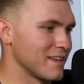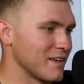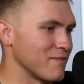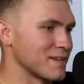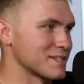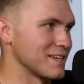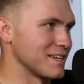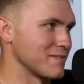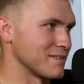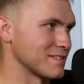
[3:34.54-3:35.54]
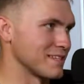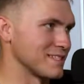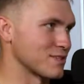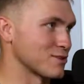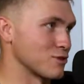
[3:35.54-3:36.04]
eventually he
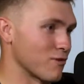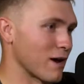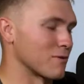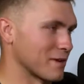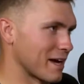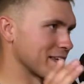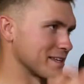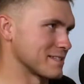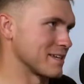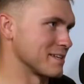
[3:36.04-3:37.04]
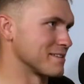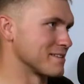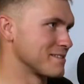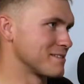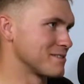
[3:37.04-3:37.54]
starts ground guiding us in
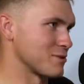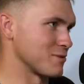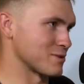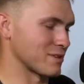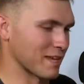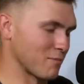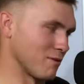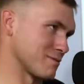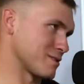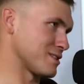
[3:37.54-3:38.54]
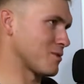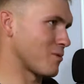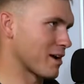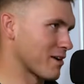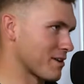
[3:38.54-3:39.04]
to it. So he like moves the C
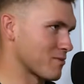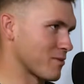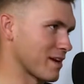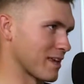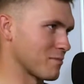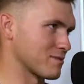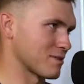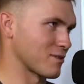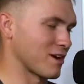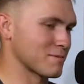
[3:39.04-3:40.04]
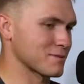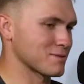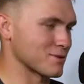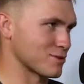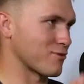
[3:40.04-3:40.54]
wire out of the way, like moves all the
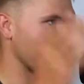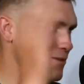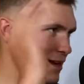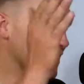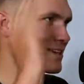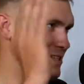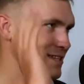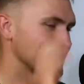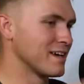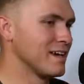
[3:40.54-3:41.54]
obstacles, starts ground guiding us in.